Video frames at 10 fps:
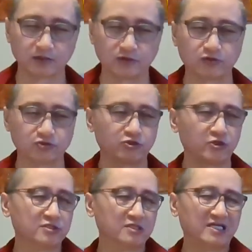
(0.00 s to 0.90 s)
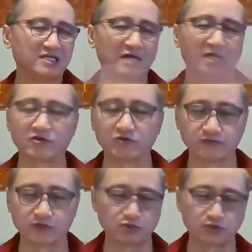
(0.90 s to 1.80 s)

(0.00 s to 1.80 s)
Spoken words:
You search in the entire universe,